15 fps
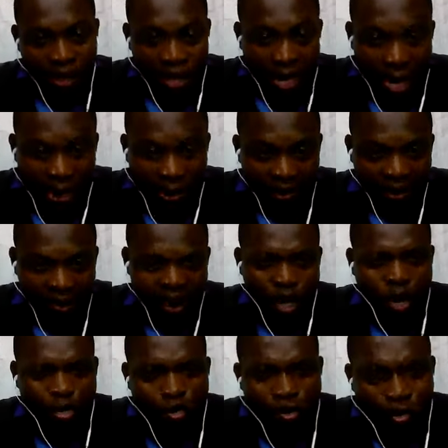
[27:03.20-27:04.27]
The next,
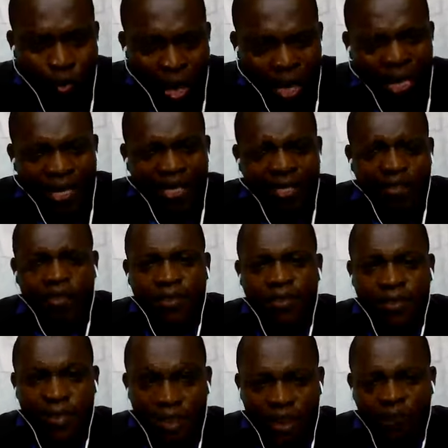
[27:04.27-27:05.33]
when is
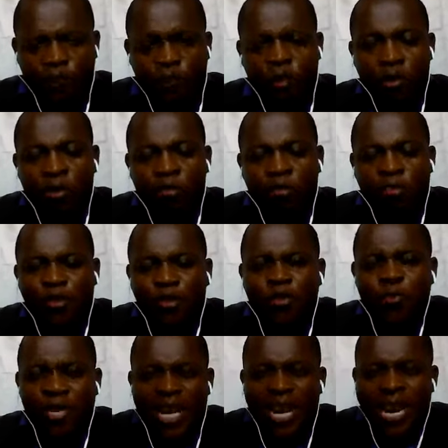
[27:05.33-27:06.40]
it difficult
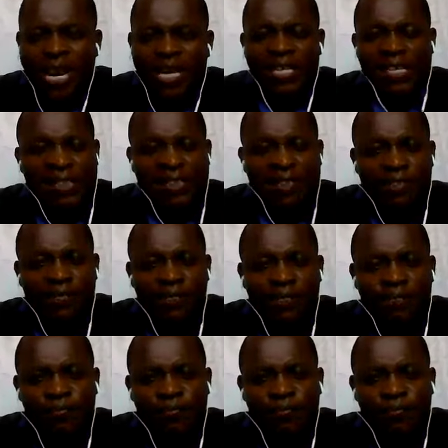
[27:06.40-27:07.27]
to be honest?